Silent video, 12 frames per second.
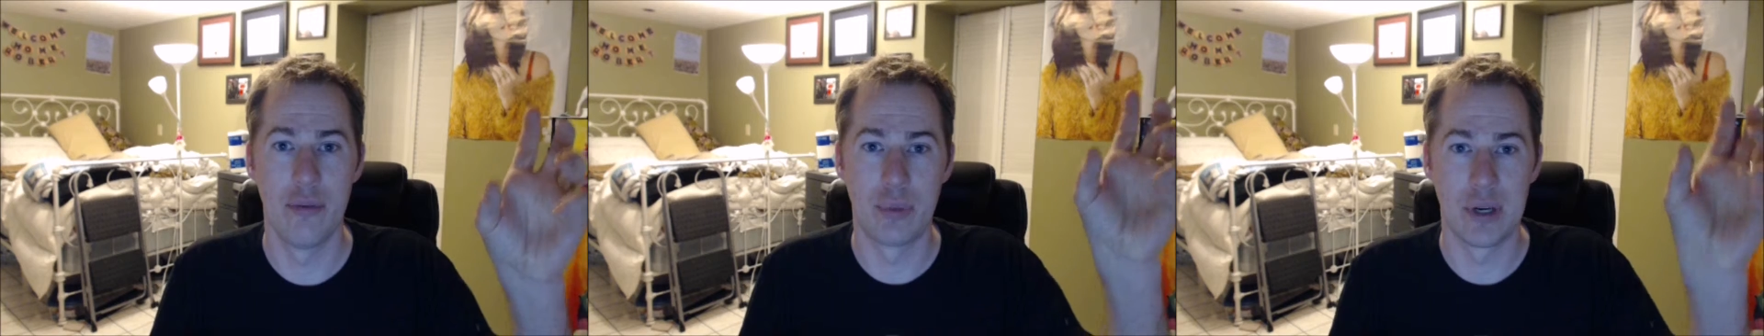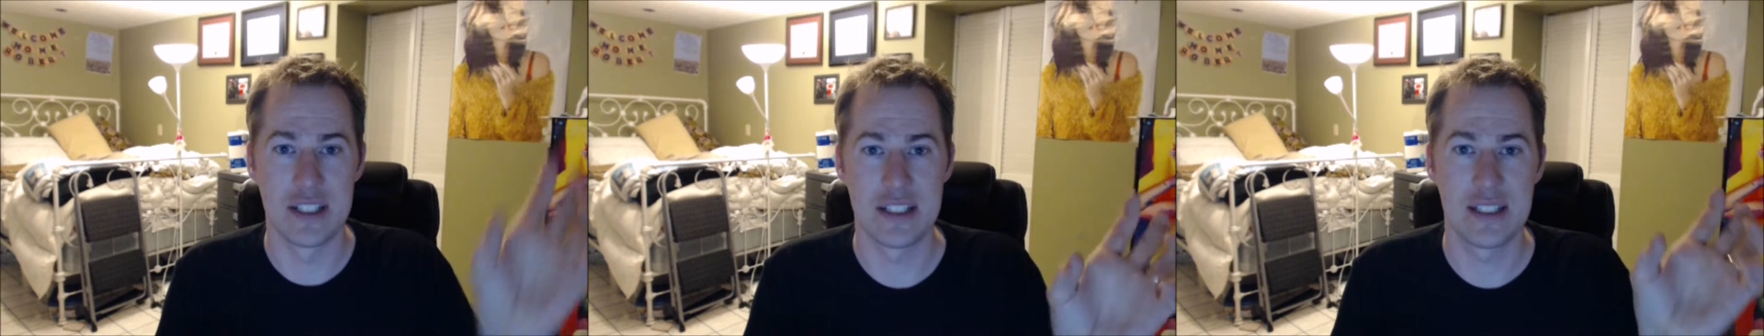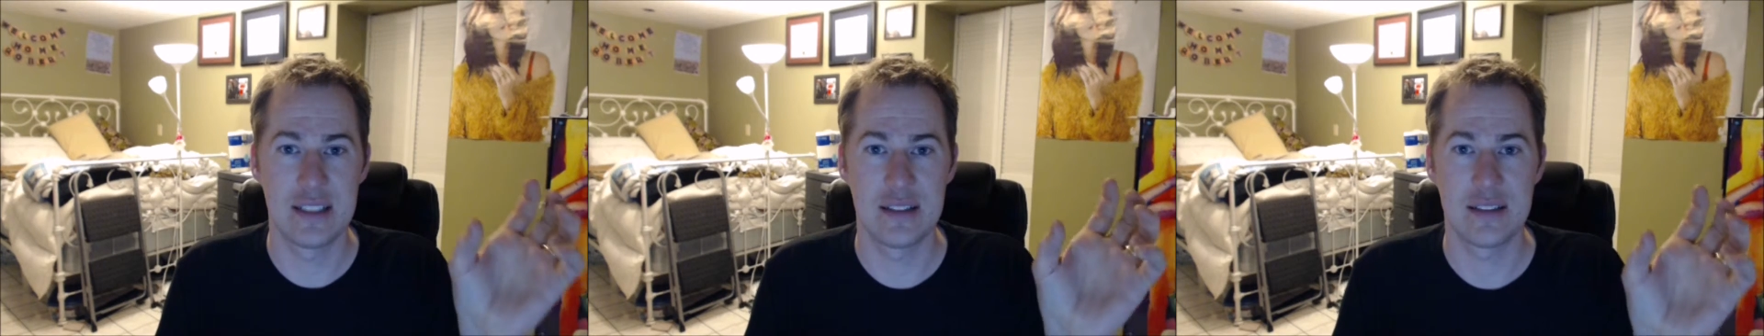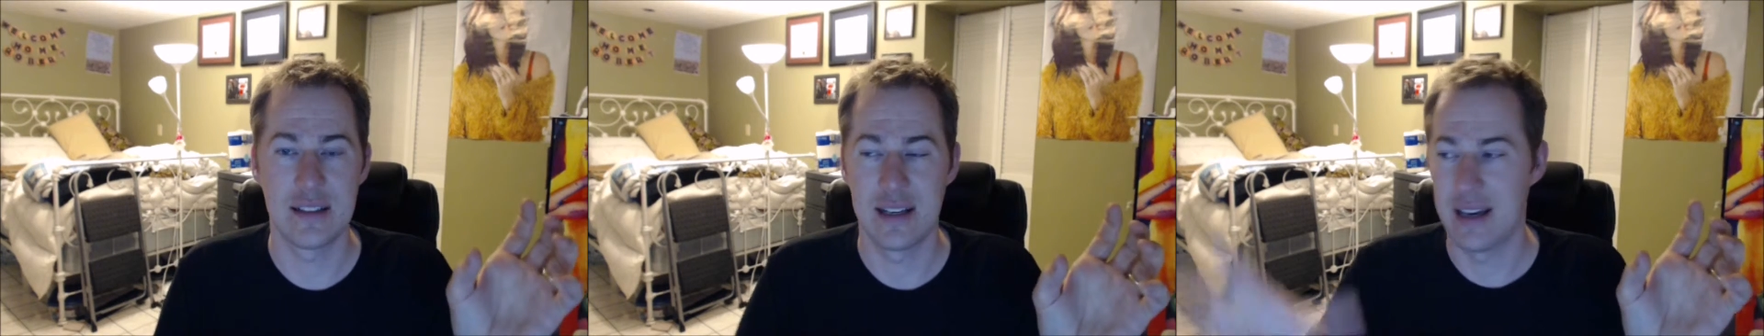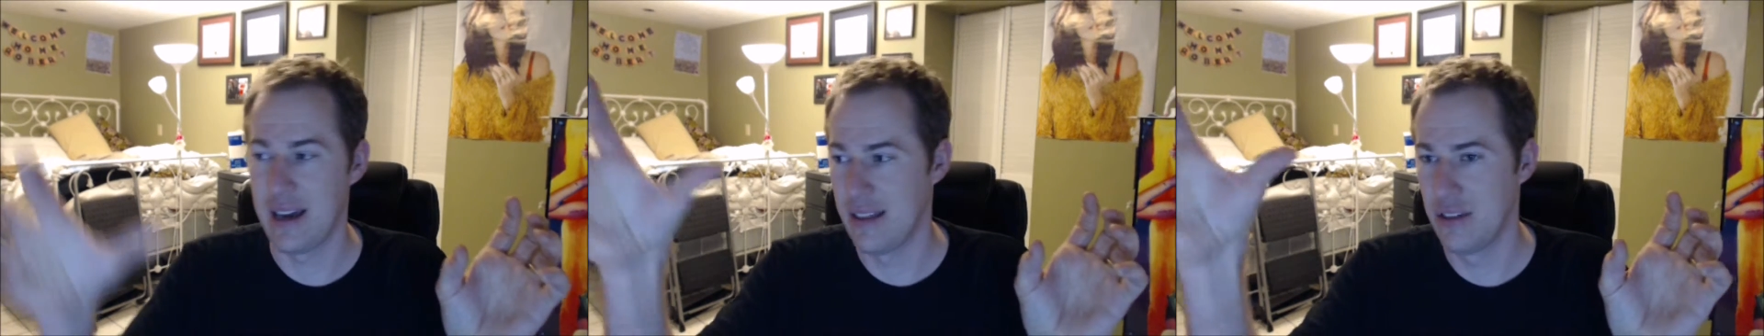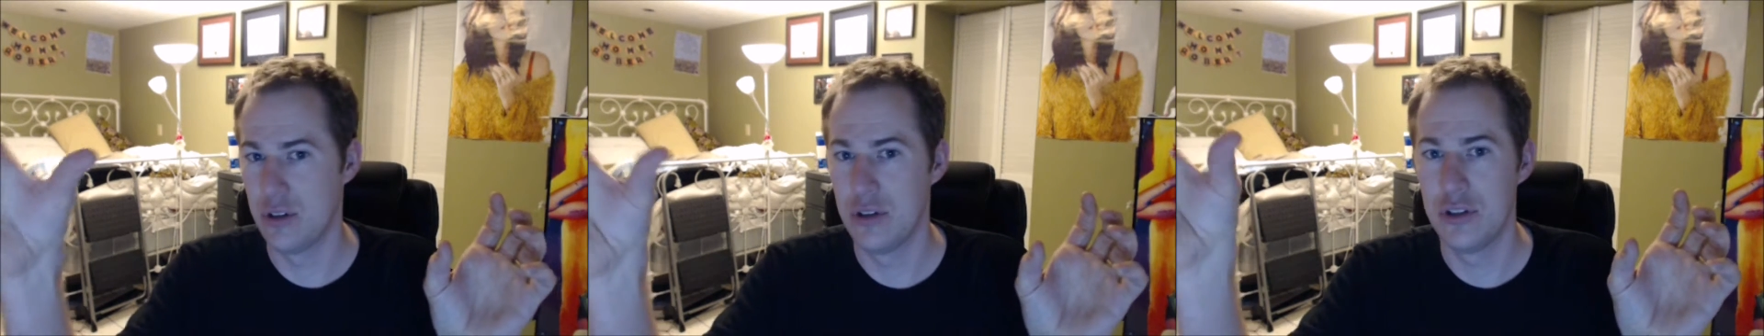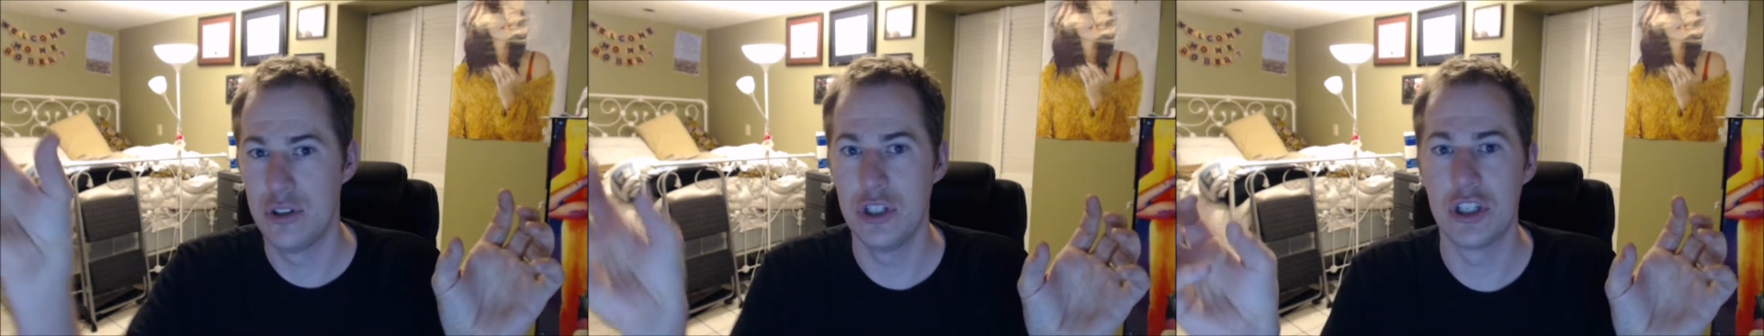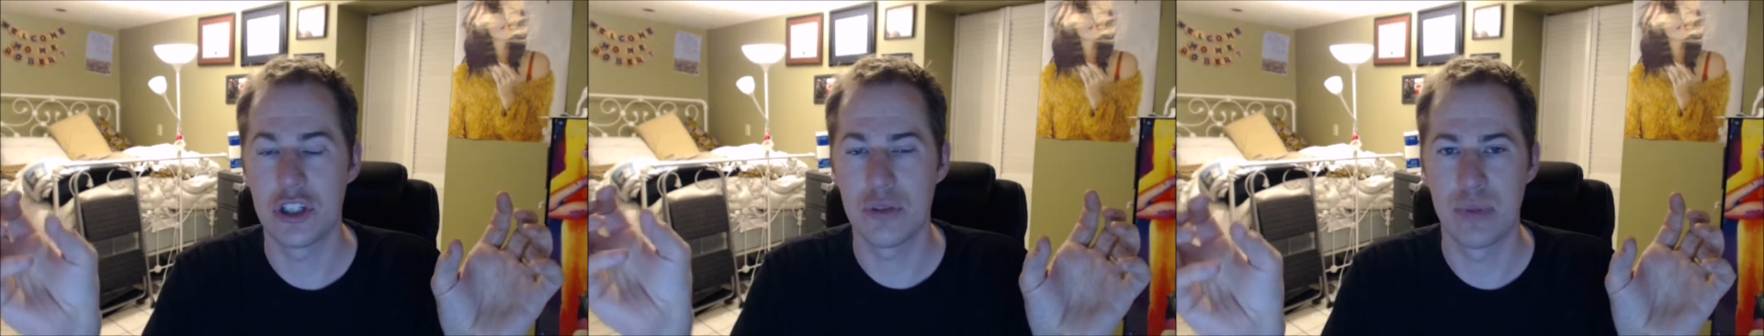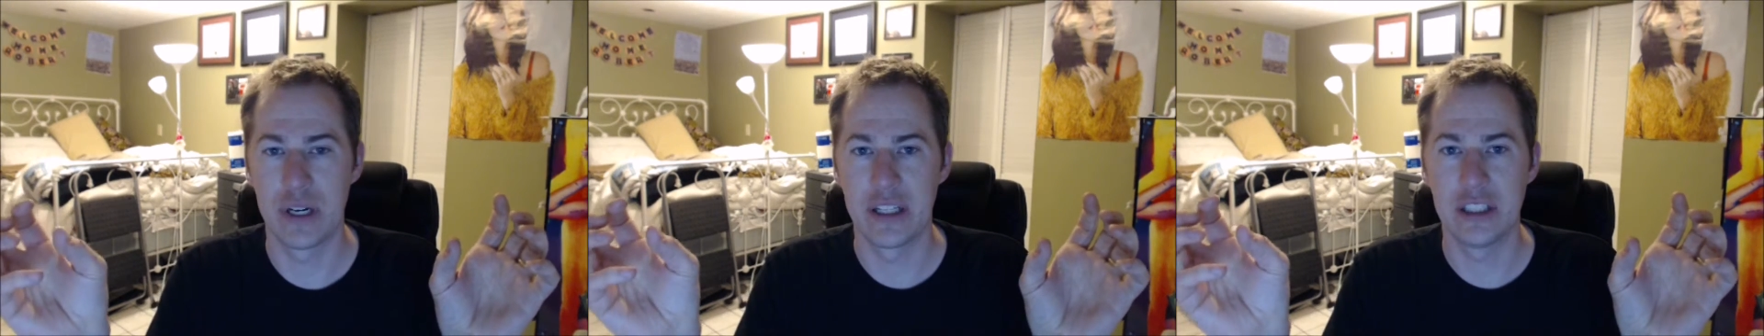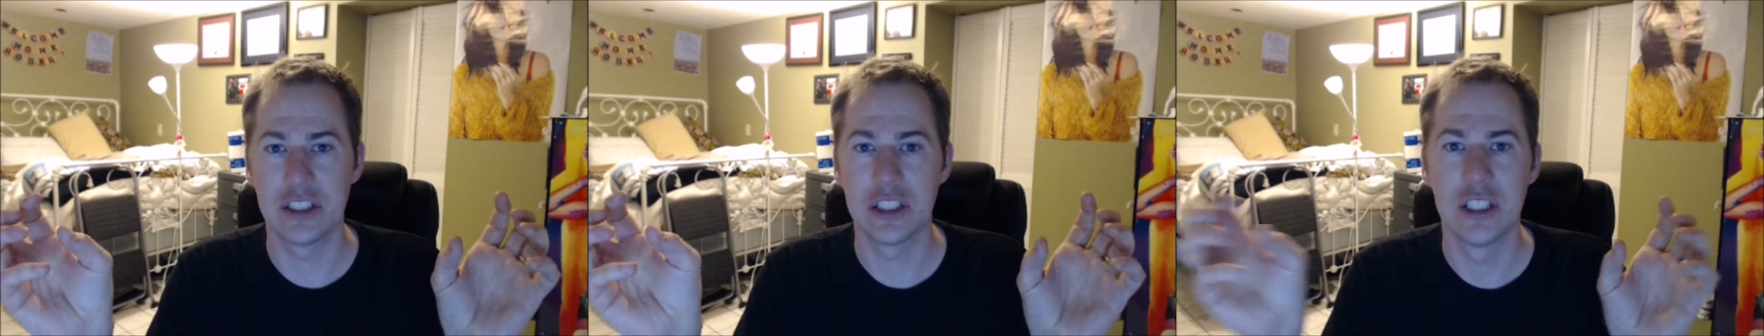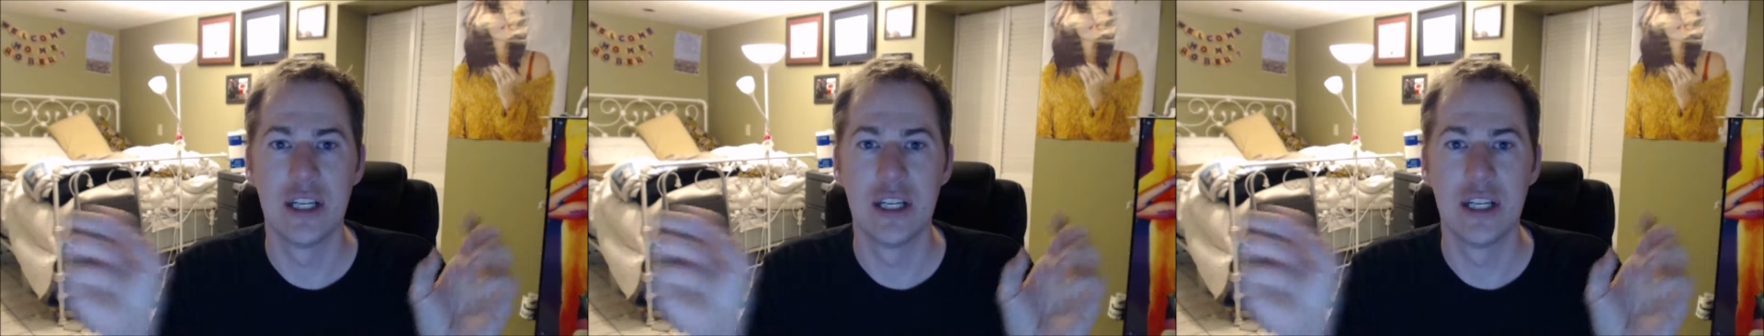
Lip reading: president and the judicial branch.